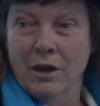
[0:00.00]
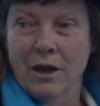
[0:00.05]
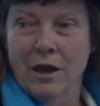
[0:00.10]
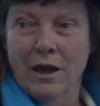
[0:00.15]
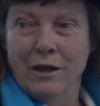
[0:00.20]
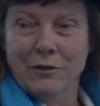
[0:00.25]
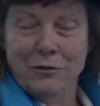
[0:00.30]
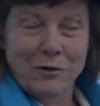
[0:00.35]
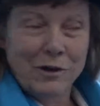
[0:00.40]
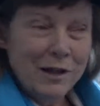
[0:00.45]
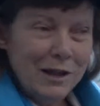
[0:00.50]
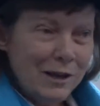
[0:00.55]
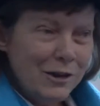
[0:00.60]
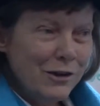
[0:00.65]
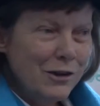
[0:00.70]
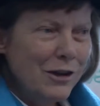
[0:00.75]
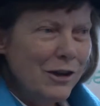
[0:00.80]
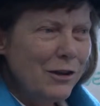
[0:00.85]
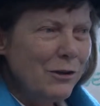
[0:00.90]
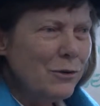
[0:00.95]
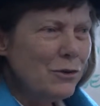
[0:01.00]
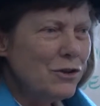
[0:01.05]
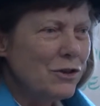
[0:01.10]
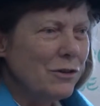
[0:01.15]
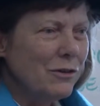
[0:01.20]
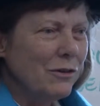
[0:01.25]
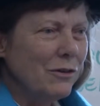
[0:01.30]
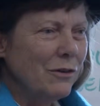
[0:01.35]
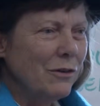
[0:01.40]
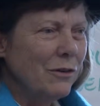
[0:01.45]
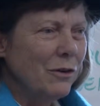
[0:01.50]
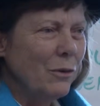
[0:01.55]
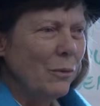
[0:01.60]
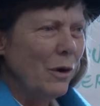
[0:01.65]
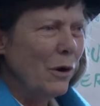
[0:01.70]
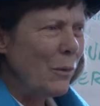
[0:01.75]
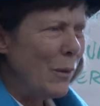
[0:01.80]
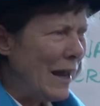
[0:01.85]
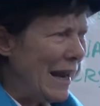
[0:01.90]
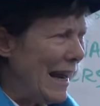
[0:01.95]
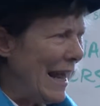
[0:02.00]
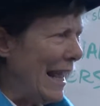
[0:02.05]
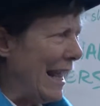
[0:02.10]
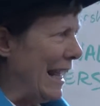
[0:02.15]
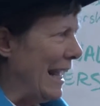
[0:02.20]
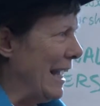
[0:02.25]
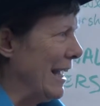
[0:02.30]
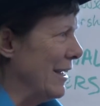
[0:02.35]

And the really good news, we're winning.